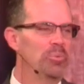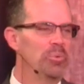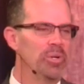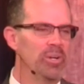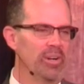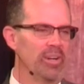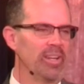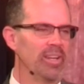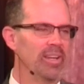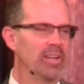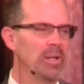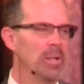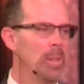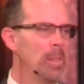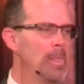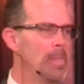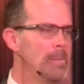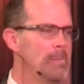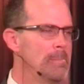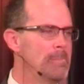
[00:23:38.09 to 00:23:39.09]
work.
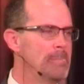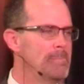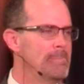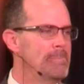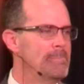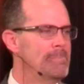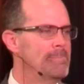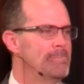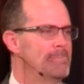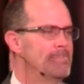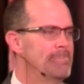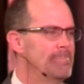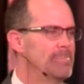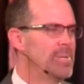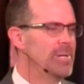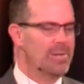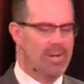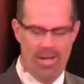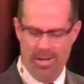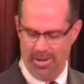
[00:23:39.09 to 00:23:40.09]

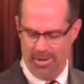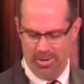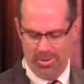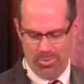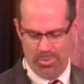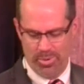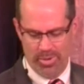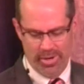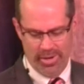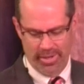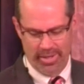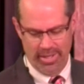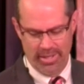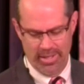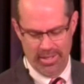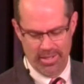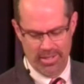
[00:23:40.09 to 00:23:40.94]
They're not going to work.